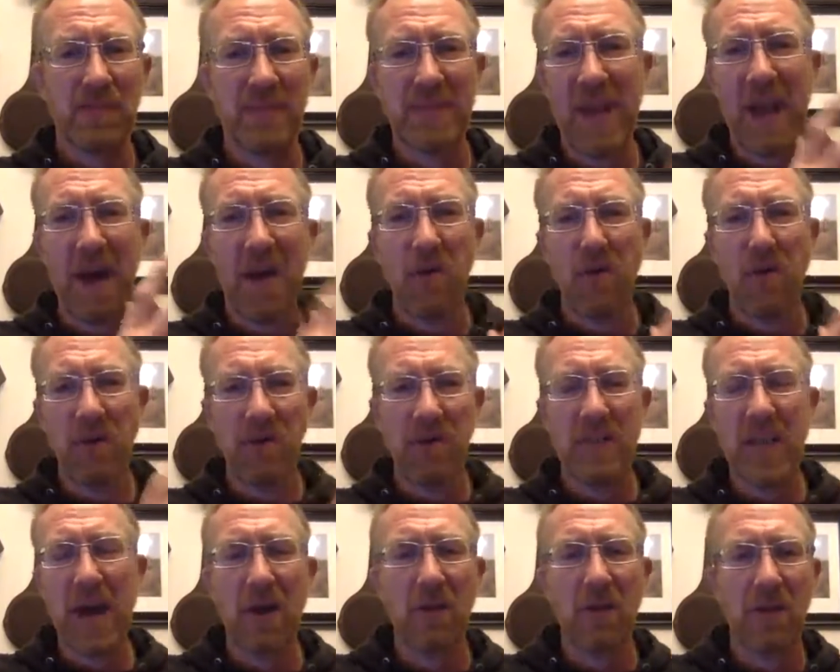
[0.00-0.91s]

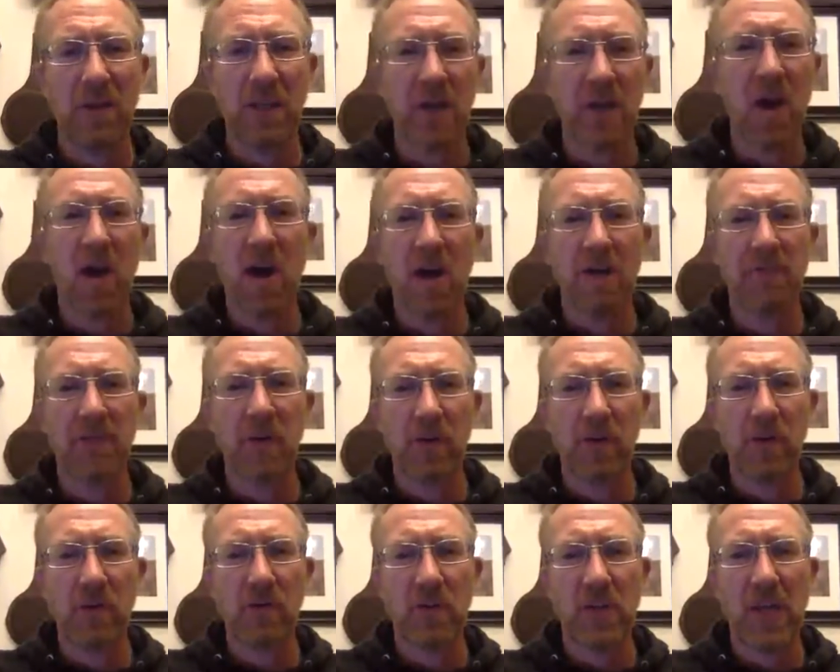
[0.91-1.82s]
toweling off.
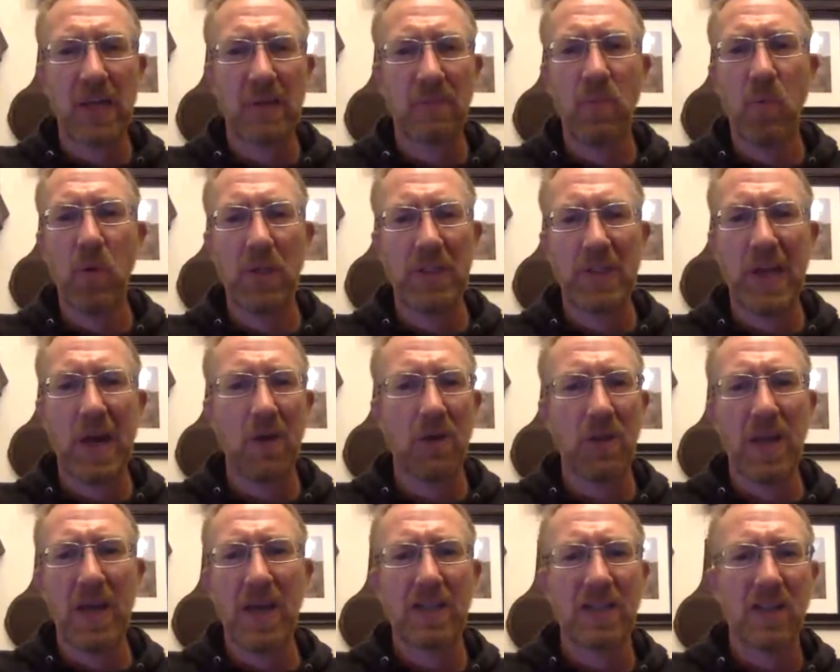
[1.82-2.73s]
I'll use like moist
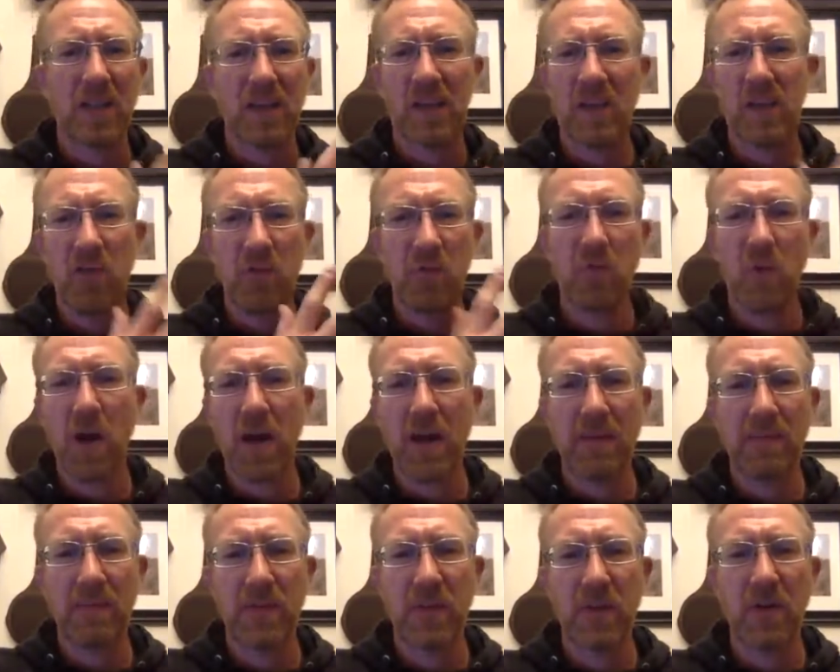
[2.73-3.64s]
towelettes like dude
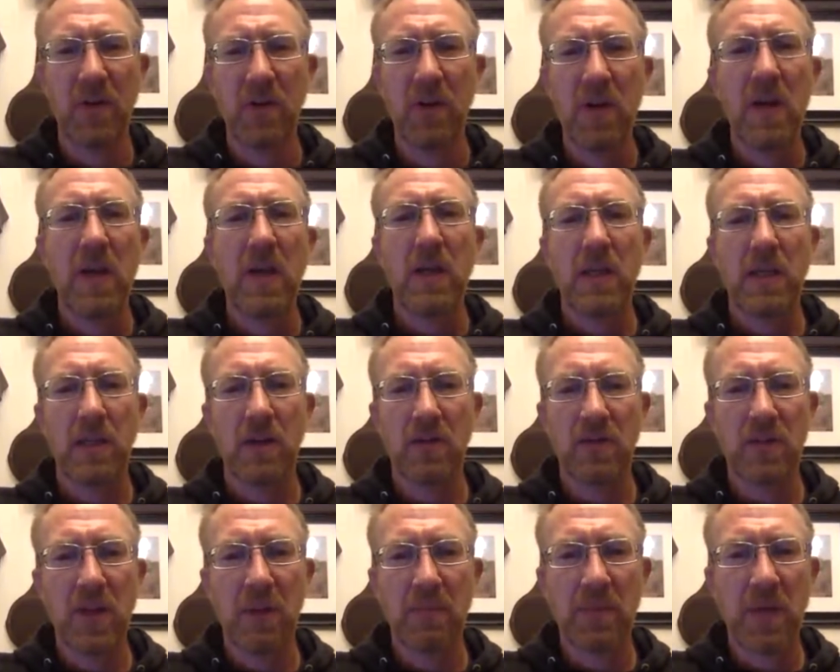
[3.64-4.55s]
wipes or, you know,
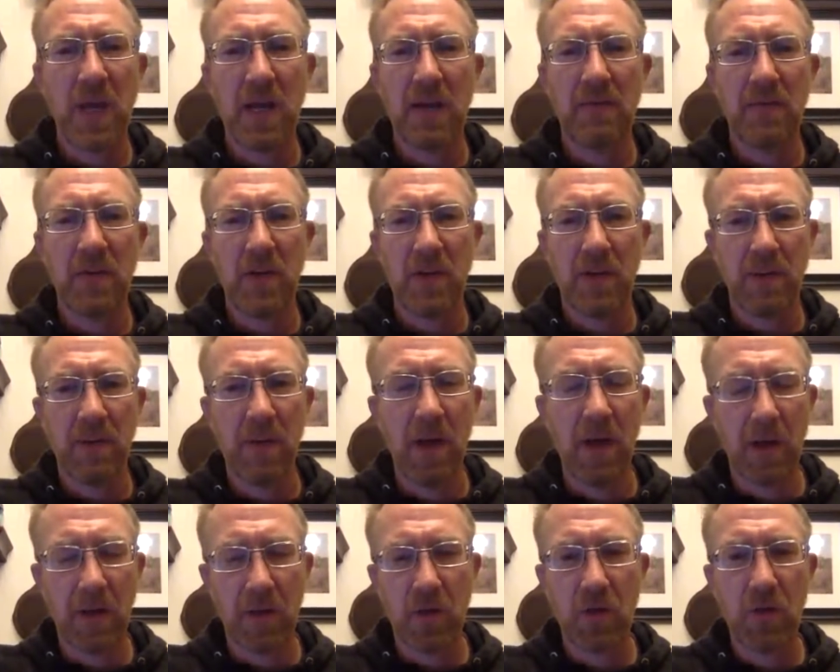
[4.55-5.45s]
some kind of
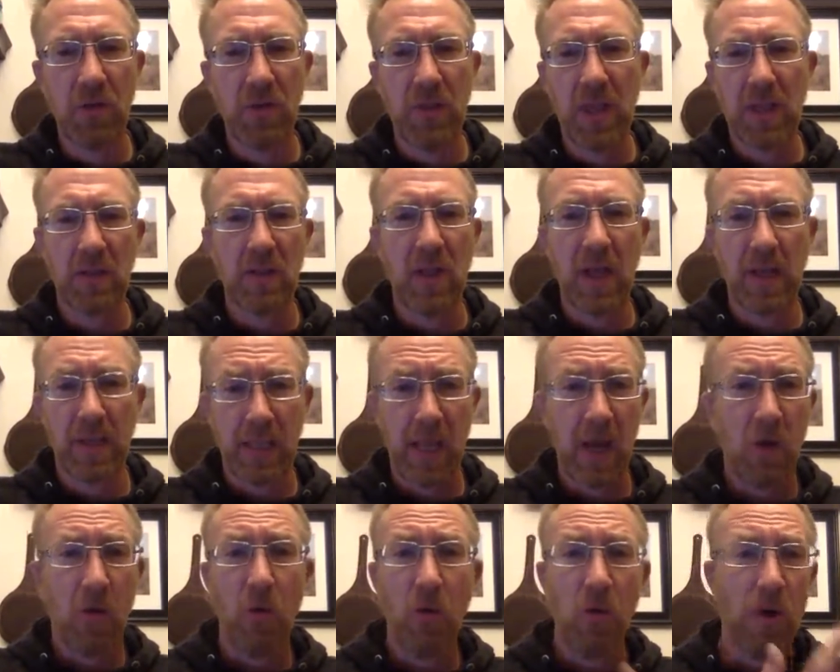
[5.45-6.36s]
a good thing like
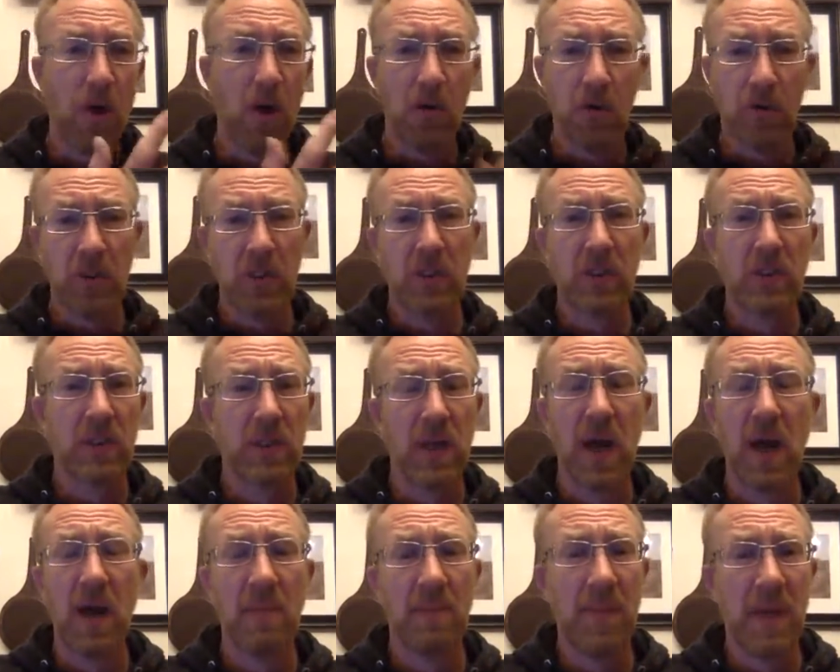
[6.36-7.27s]
that. Or I'll just
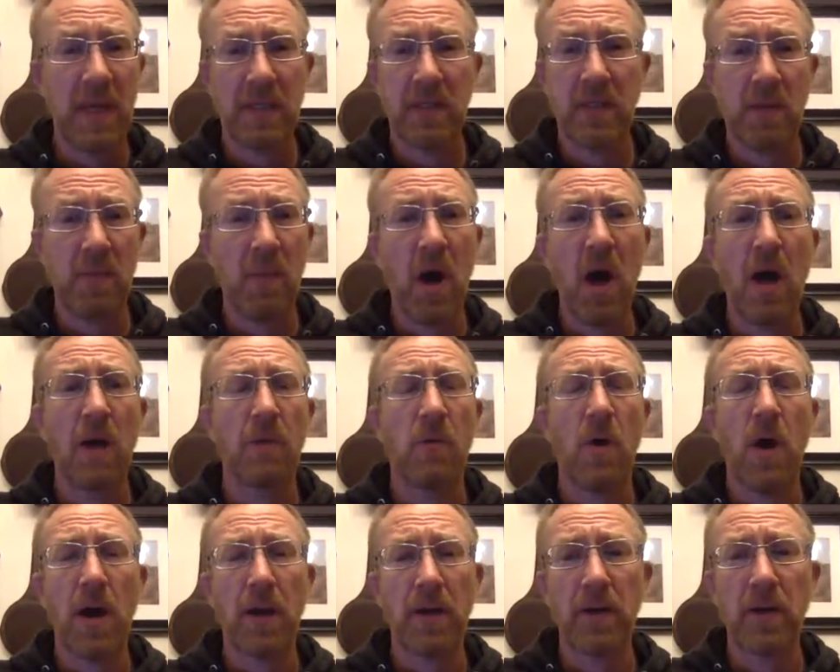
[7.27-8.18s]
make some hot
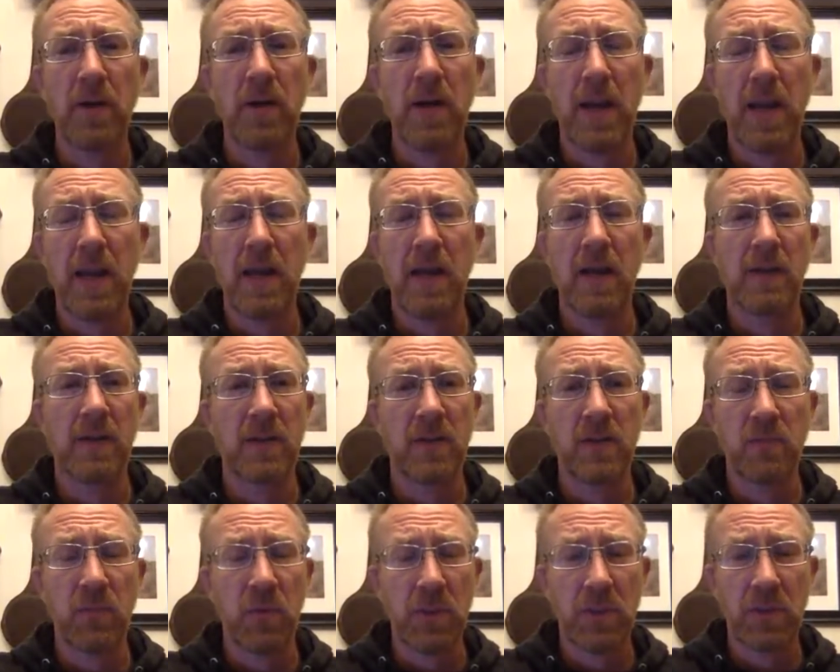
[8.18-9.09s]
water
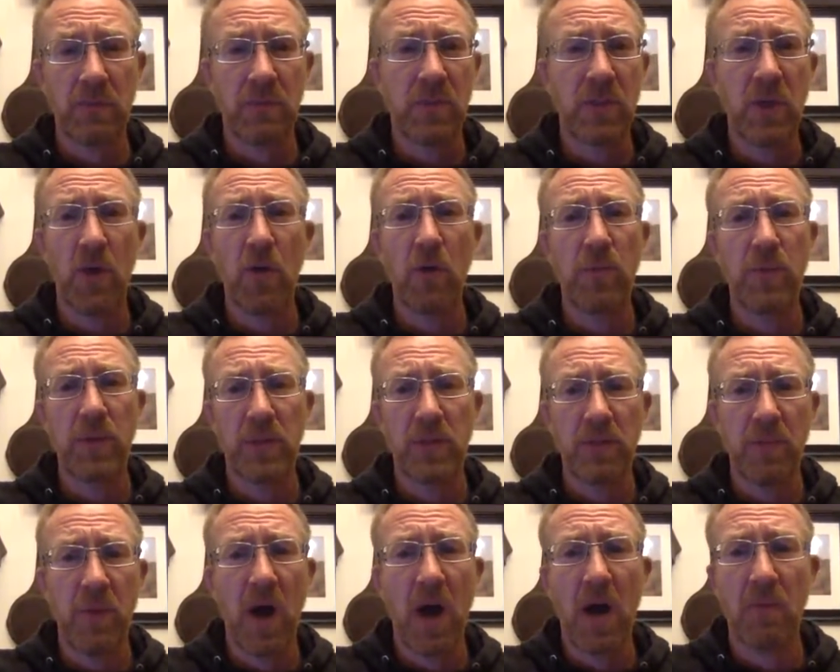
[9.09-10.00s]
and with some soap and
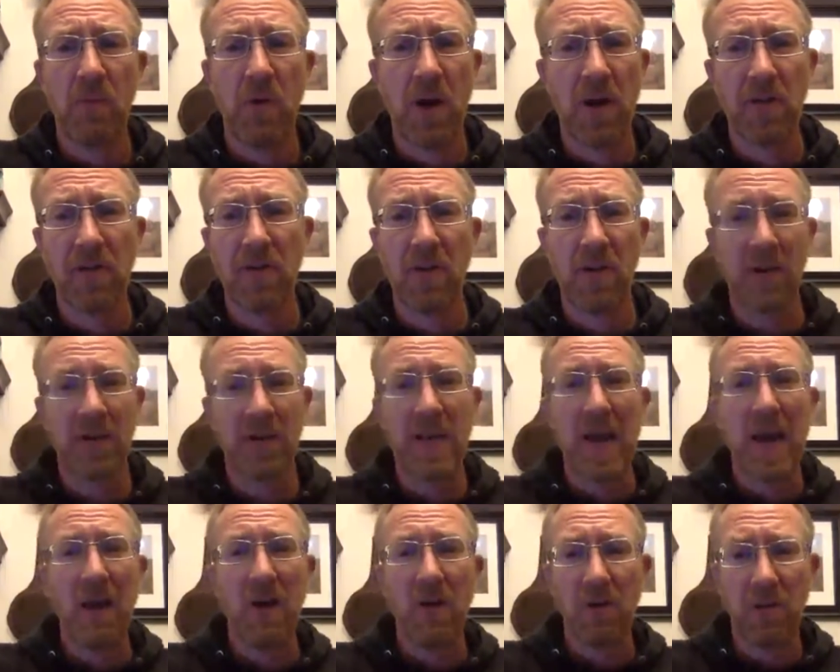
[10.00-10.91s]
some hot water and a
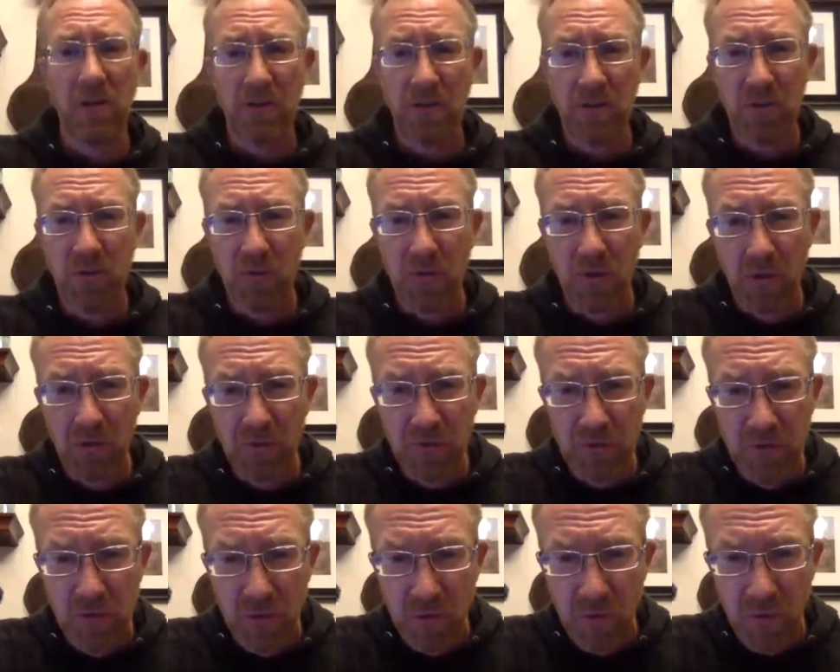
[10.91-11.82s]
towel and do it old
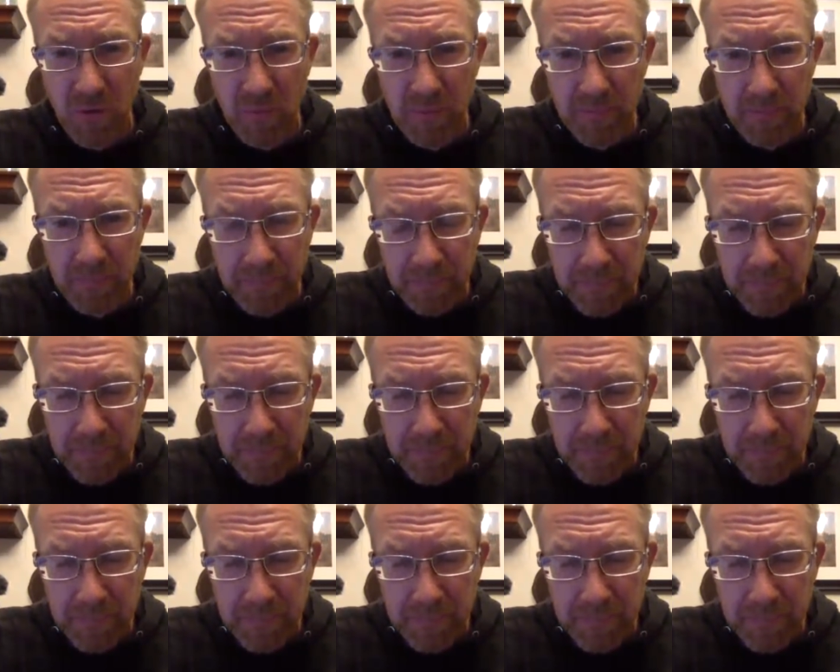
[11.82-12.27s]
school.